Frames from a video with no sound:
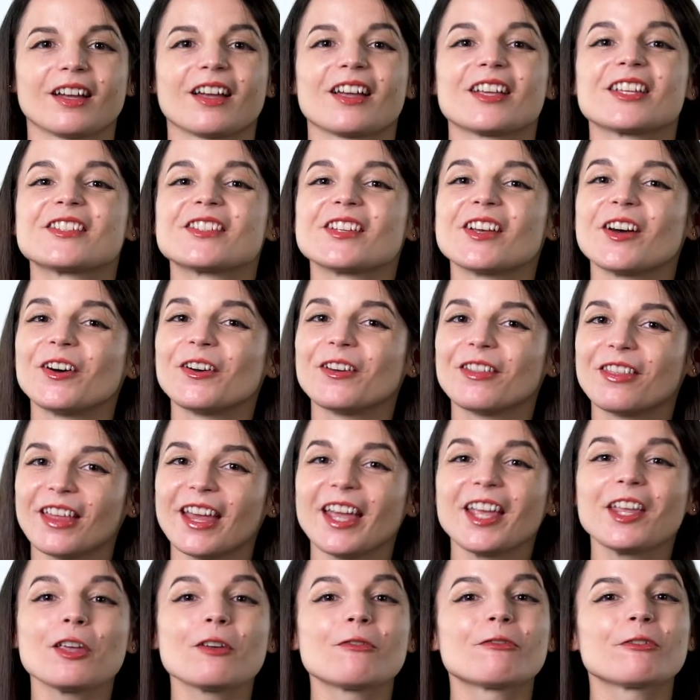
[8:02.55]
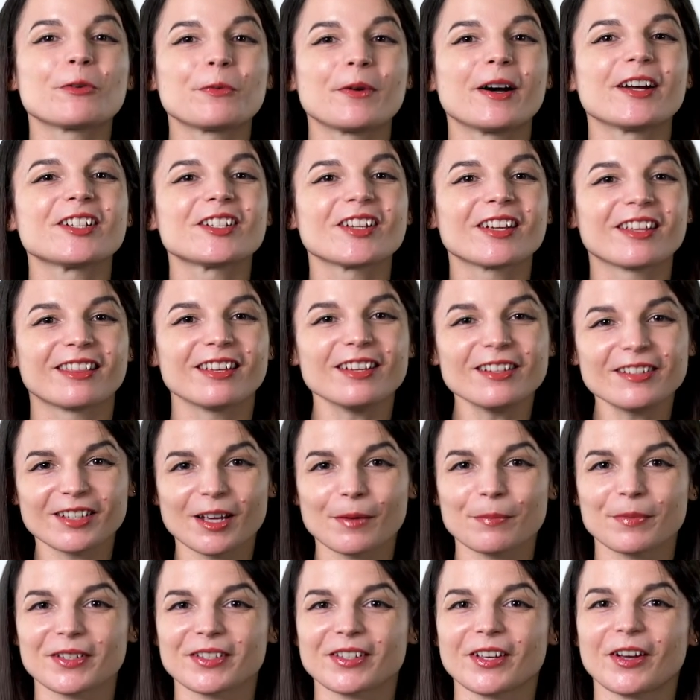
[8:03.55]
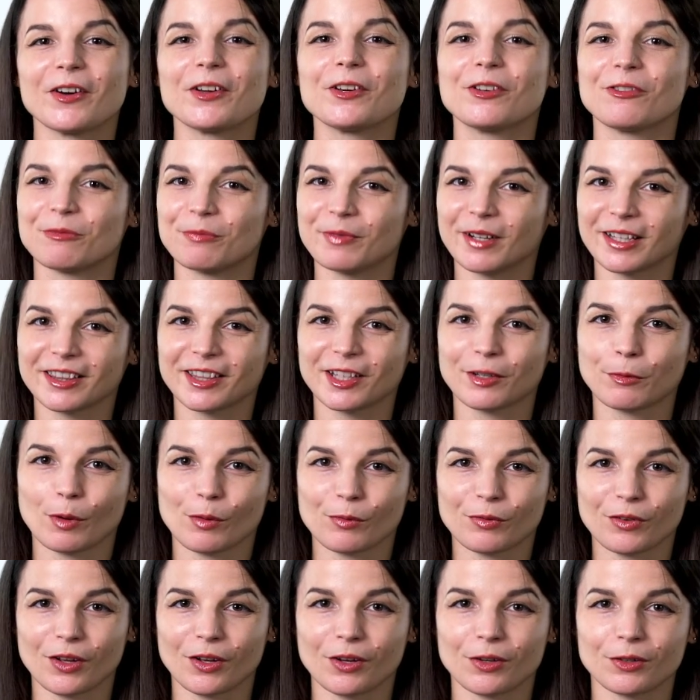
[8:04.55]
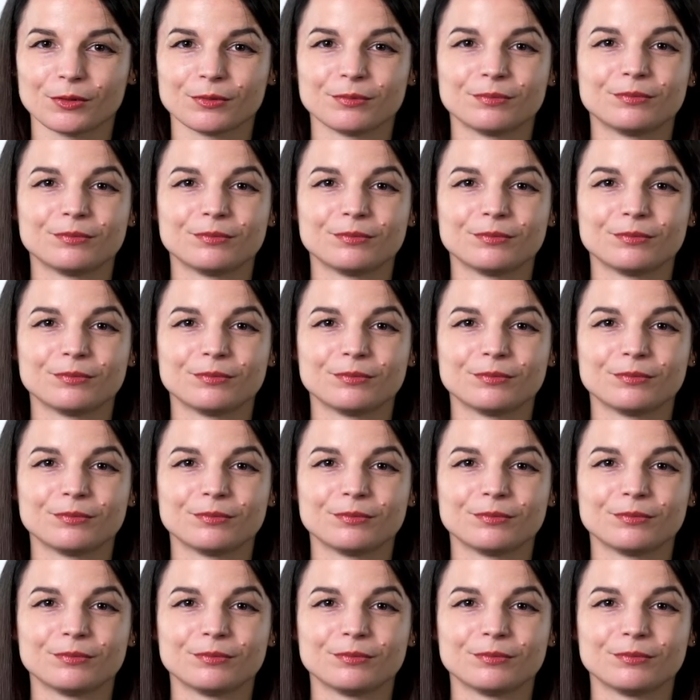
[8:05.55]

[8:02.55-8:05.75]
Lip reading: So thank you for watching this episode of Monthly Review.